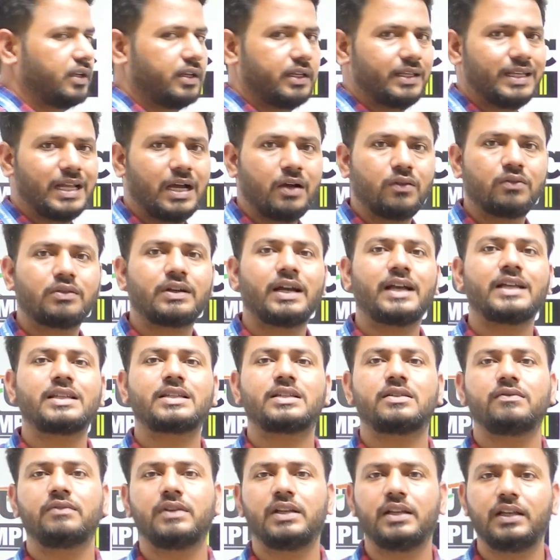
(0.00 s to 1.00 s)

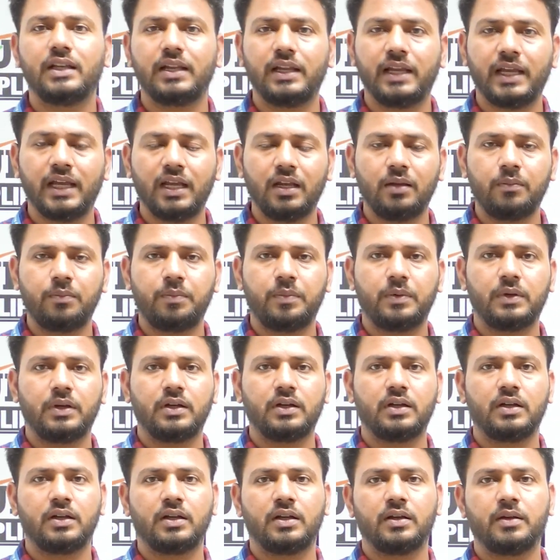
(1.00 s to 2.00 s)
Nowcast will help
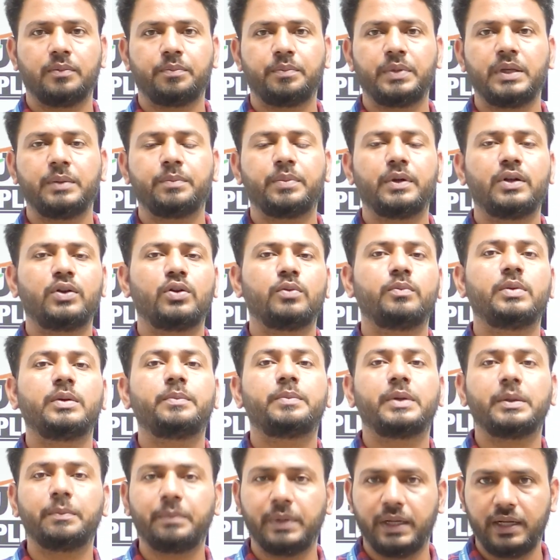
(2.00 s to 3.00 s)
people to be
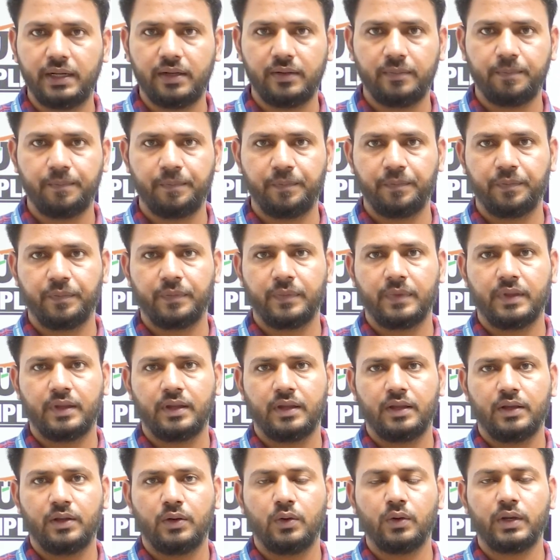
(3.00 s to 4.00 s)
prepared.
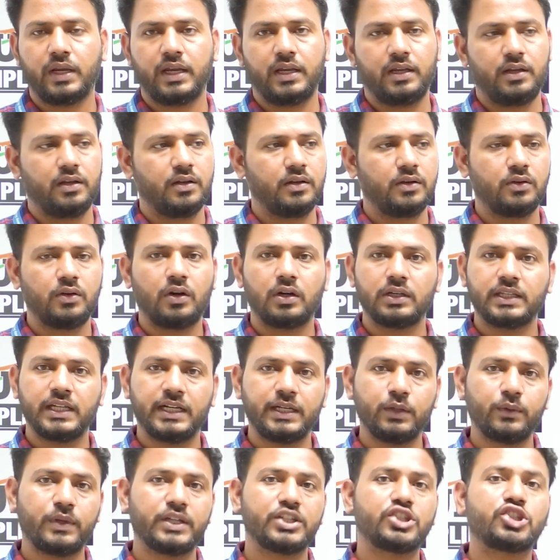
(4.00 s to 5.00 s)
Okay, not
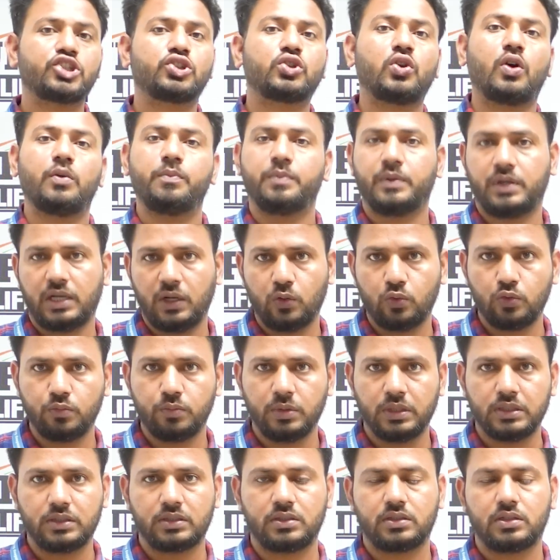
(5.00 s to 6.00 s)
that you can stop
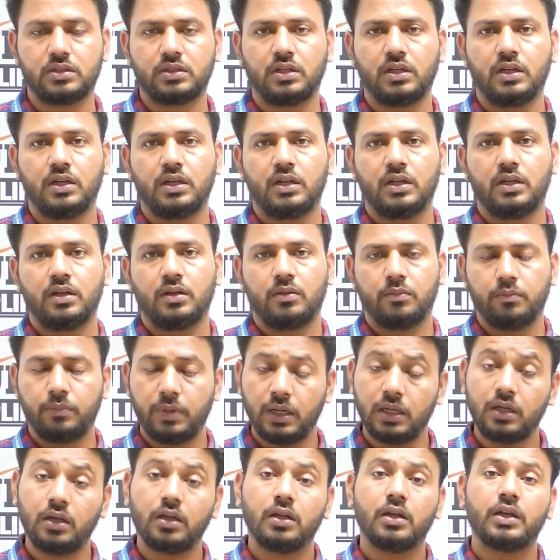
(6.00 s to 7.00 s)
cloudbursts,
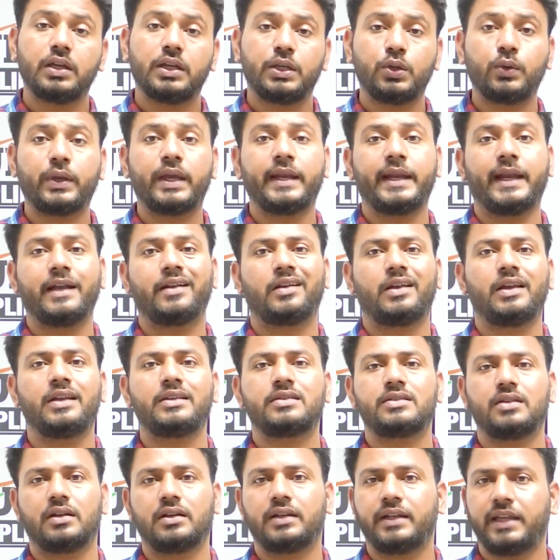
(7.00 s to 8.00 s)
but you can at
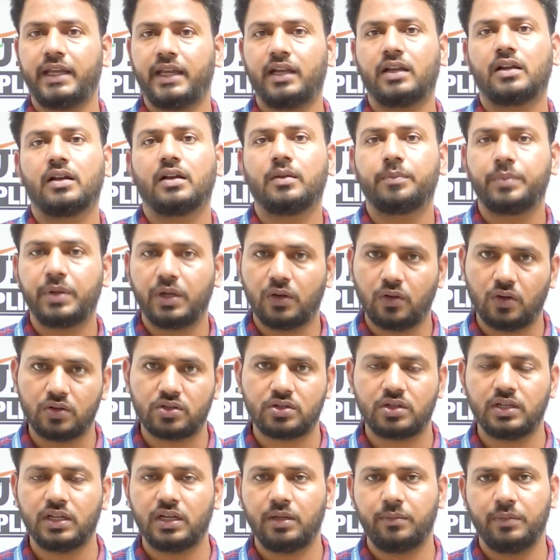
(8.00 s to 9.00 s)
least take
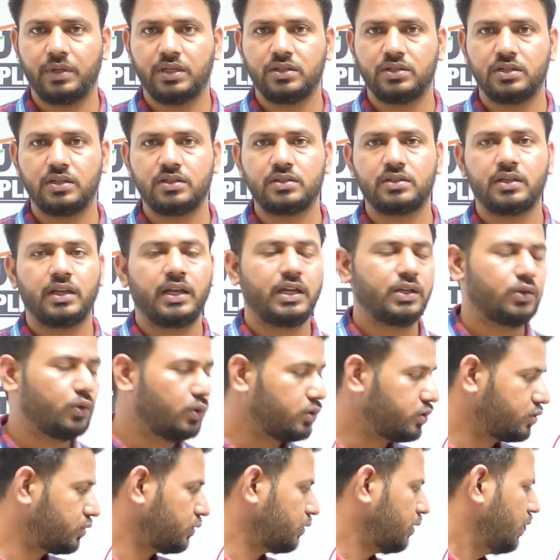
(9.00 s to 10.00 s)
precautionary measures. And
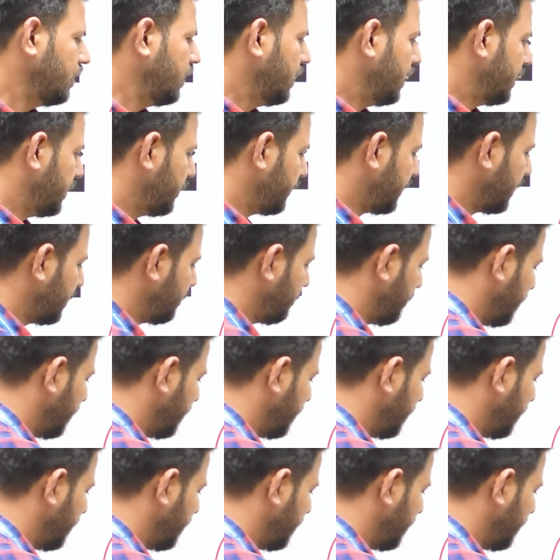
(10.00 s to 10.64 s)
also, you can